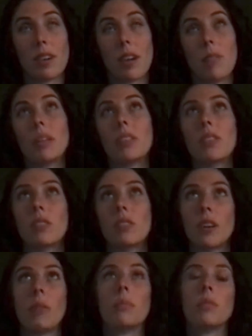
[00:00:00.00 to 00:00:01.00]
I mean,
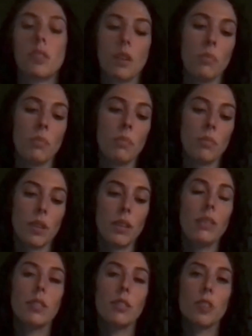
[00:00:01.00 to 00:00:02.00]

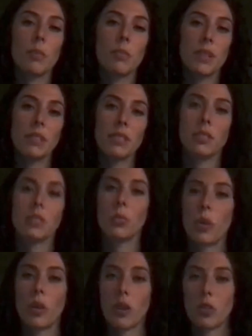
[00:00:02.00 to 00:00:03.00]
there's some instances
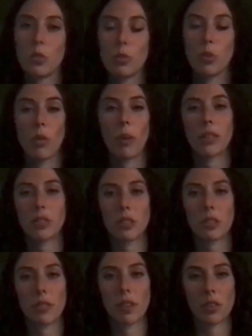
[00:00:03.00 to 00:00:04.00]
where you go back to
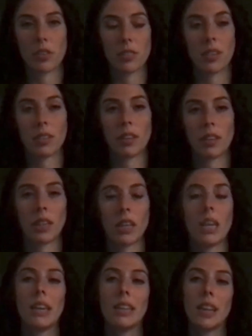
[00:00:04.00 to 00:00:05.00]
the vendor and say like,
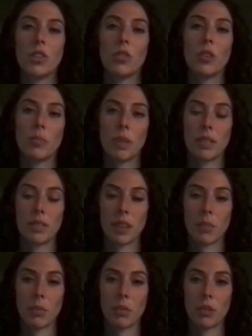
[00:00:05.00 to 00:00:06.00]
can you give me a
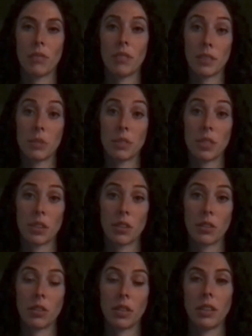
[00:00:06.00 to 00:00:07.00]
sample of this
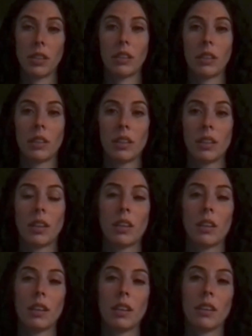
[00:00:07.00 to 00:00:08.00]
material in
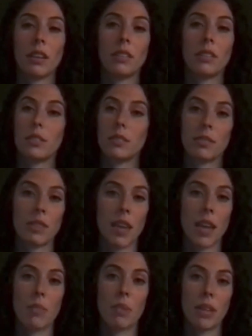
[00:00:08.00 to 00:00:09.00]

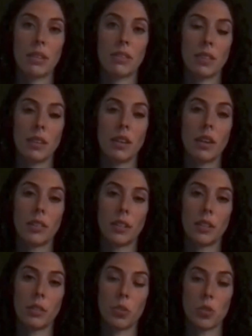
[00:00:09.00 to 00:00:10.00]
A, B, and C
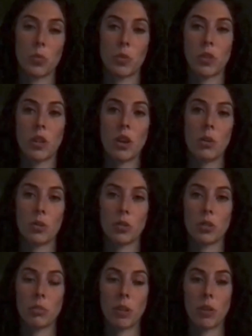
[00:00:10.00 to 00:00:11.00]
color, which we know is going
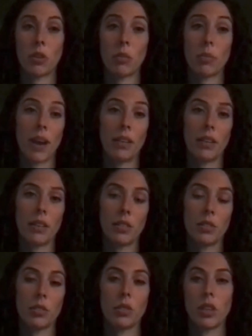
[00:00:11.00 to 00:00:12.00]
to be on our palette.
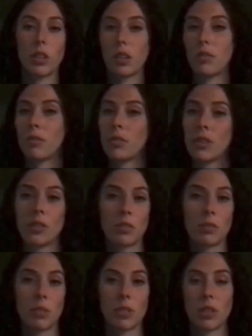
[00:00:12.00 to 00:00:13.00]
So like if there is
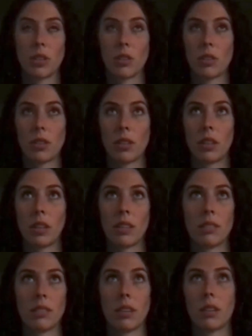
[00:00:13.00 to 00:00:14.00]
a material that like
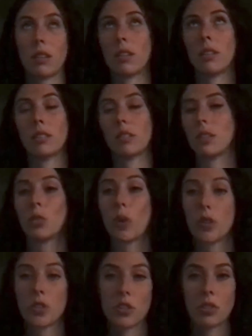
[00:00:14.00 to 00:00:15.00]
is in
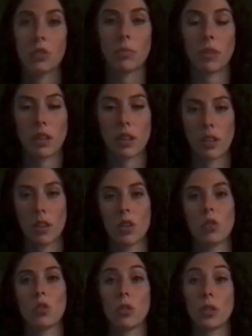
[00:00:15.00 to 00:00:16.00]
question or something,
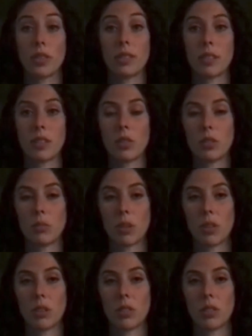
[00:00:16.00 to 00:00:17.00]
so you can see those in
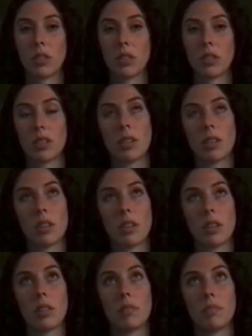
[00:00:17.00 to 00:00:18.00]
person.
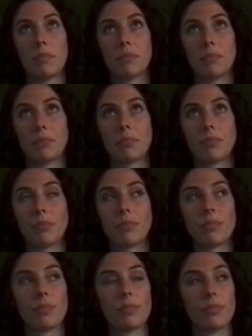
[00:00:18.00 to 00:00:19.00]
And
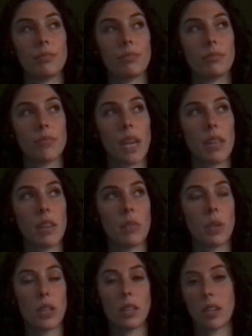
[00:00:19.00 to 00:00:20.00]
then
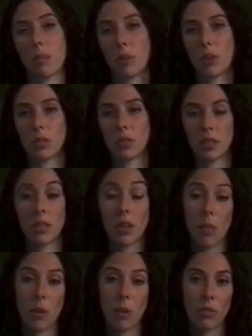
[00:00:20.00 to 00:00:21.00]
we can keep those in the
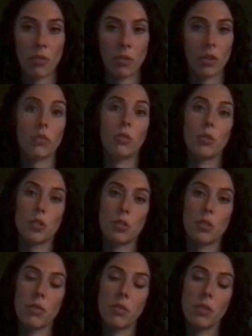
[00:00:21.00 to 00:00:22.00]
library for like future
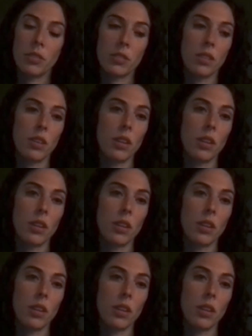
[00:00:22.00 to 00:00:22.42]
reference.